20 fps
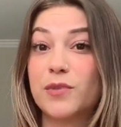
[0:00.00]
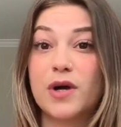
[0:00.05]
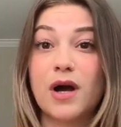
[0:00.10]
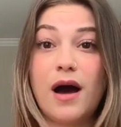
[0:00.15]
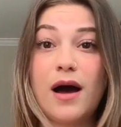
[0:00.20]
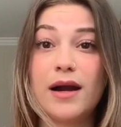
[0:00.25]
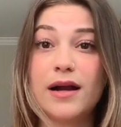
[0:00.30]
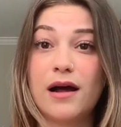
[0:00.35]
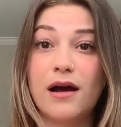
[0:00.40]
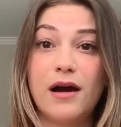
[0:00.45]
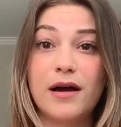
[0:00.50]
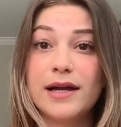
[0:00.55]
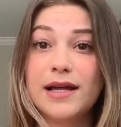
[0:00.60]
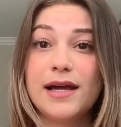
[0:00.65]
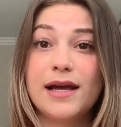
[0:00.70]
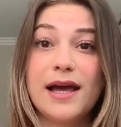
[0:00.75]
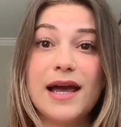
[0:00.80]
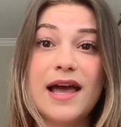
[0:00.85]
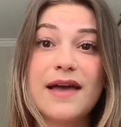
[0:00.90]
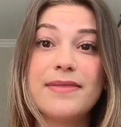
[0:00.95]
got on
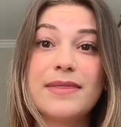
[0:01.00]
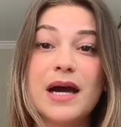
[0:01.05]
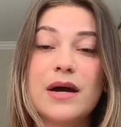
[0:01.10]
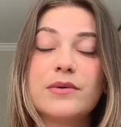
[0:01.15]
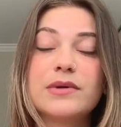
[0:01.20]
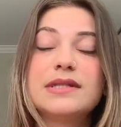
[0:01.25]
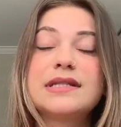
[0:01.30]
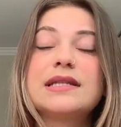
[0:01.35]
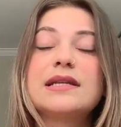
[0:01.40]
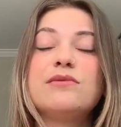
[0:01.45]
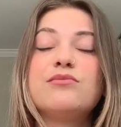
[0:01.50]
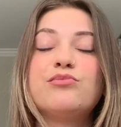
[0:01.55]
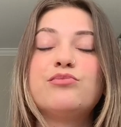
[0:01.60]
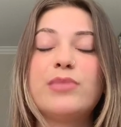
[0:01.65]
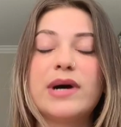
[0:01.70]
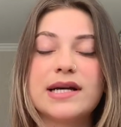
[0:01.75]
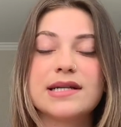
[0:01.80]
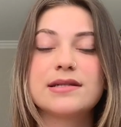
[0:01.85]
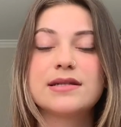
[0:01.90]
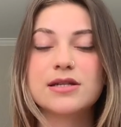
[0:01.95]
it, and that was the
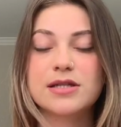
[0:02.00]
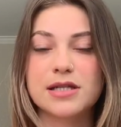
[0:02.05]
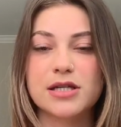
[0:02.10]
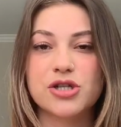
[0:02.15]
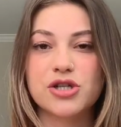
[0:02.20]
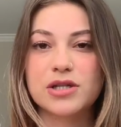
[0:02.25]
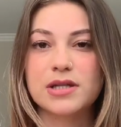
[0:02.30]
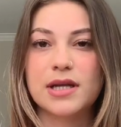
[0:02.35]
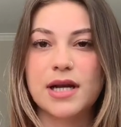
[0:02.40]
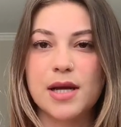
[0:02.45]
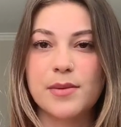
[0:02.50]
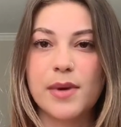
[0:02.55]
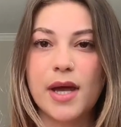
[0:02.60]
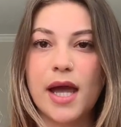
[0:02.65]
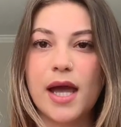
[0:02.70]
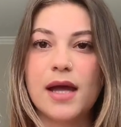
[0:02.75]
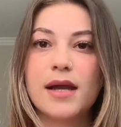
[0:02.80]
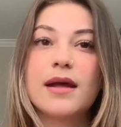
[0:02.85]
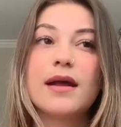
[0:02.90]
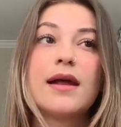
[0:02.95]
best decision that I
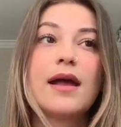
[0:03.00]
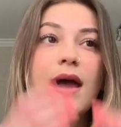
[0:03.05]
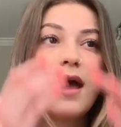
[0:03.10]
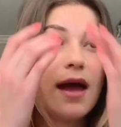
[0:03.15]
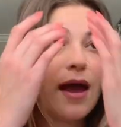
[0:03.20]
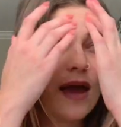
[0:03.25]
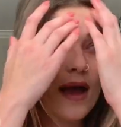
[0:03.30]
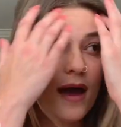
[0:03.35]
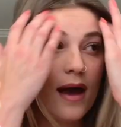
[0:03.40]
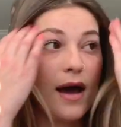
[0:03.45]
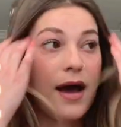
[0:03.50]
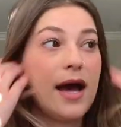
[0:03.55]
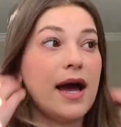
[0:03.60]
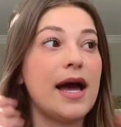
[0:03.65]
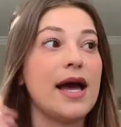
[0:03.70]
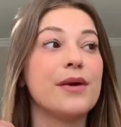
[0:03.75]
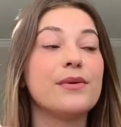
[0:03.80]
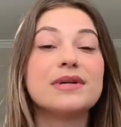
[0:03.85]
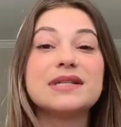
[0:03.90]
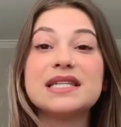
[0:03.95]
made.
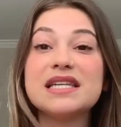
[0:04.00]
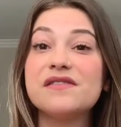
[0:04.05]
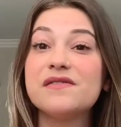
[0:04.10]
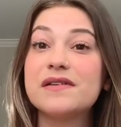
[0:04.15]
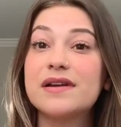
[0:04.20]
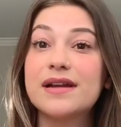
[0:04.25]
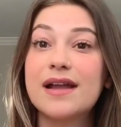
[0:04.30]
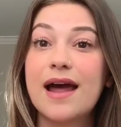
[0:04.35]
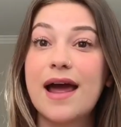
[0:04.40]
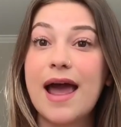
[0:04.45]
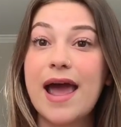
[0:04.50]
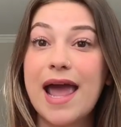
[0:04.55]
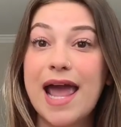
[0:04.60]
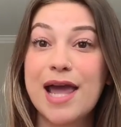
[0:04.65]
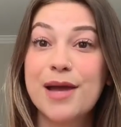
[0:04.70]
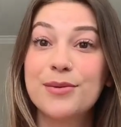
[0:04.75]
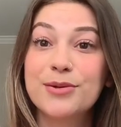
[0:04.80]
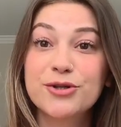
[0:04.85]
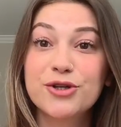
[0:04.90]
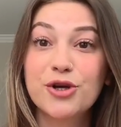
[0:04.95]
I was even
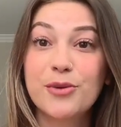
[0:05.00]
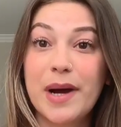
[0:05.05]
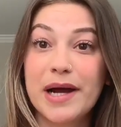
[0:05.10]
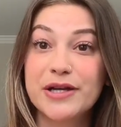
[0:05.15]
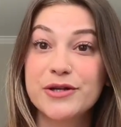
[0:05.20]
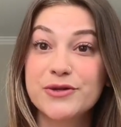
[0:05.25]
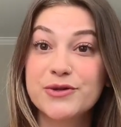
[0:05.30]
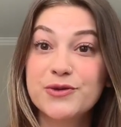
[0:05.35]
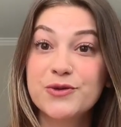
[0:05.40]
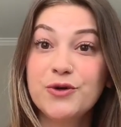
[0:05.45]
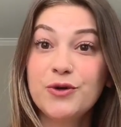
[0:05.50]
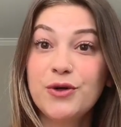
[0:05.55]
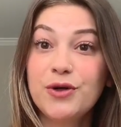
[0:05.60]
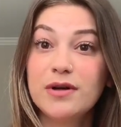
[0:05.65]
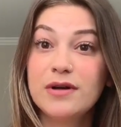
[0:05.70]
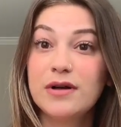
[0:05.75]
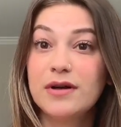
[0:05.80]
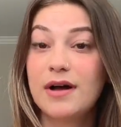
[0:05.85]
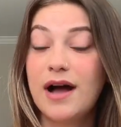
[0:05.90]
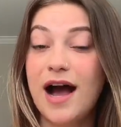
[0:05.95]
able to go back to
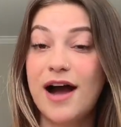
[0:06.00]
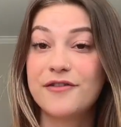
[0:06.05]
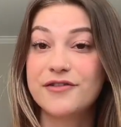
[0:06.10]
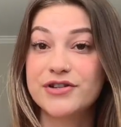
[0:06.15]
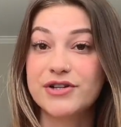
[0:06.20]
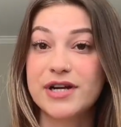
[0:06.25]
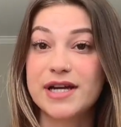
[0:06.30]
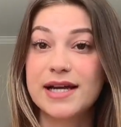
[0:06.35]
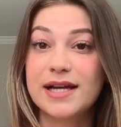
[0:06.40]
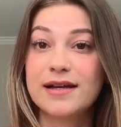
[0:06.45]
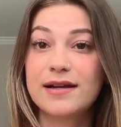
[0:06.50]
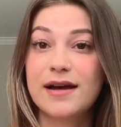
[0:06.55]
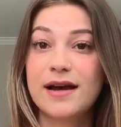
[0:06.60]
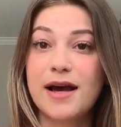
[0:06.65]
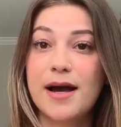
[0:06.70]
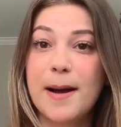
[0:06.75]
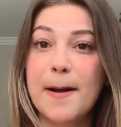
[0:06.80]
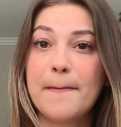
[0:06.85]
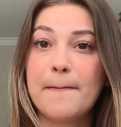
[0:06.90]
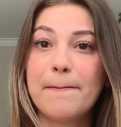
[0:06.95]
school after it.
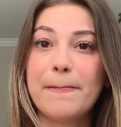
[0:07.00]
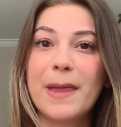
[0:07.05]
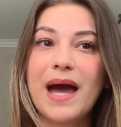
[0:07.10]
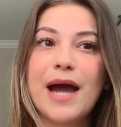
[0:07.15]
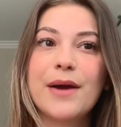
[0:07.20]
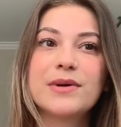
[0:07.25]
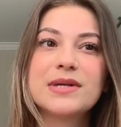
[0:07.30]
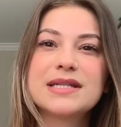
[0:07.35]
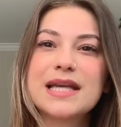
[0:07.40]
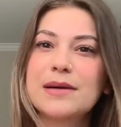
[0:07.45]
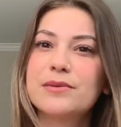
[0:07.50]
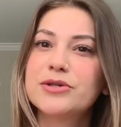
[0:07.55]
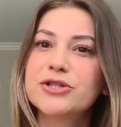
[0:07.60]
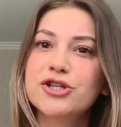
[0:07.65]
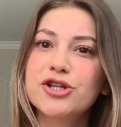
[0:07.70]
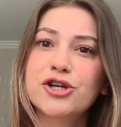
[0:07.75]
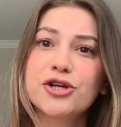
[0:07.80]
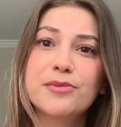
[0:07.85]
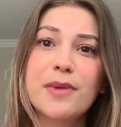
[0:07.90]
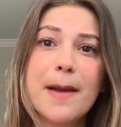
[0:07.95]
I was able
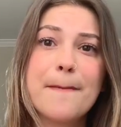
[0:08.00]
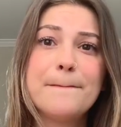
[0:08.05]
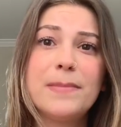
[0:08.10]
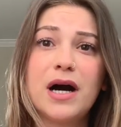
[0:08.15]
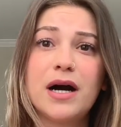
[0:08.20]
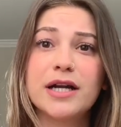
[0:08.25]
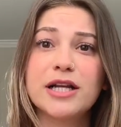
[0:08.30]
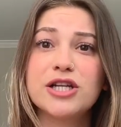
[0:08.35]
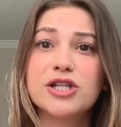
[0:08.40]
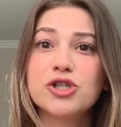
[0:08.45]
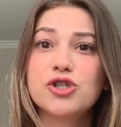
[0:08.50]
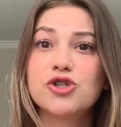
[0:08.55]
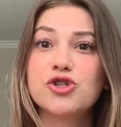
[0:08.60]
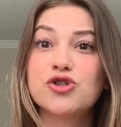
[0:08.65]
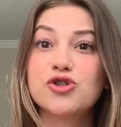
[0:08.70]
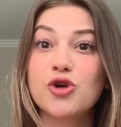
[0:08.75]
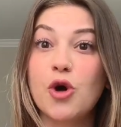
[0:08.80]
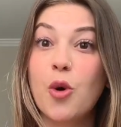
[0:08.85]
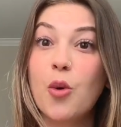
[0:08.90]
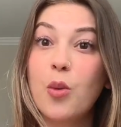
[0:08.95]
to learn my body
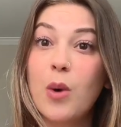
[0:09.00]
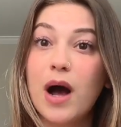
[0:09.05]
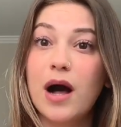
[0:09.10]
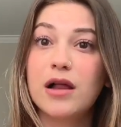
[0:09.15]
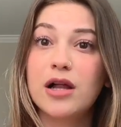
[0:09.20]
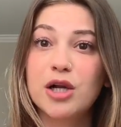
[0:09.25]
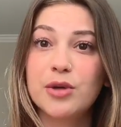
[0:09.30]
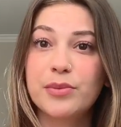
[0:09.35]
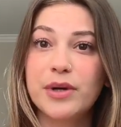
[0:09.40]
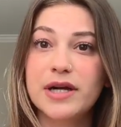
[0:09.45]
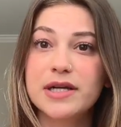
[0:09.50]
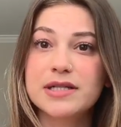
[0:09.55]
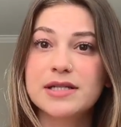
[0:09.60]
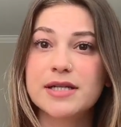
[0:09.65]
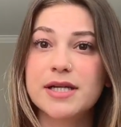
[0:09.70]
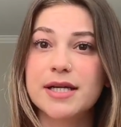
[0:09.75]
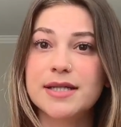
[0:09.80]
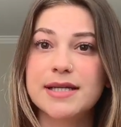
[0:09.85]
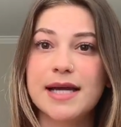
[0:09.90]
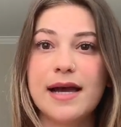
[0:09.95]
so well on
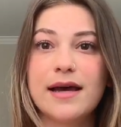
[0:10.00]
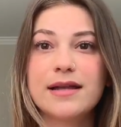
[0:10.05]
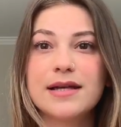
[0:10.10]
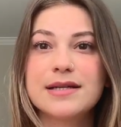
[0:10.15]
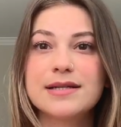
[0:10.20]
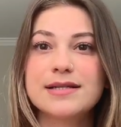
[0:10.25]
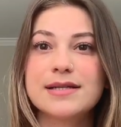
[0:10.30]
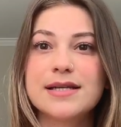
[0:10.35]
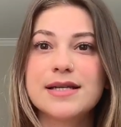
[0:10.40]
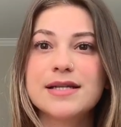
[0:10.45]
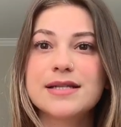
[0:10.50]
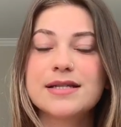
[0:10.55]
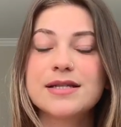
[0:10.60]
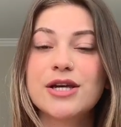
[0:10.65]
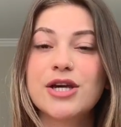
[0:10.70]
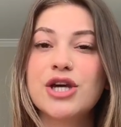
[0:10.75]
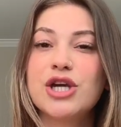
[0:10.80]
peritoneal dialysis.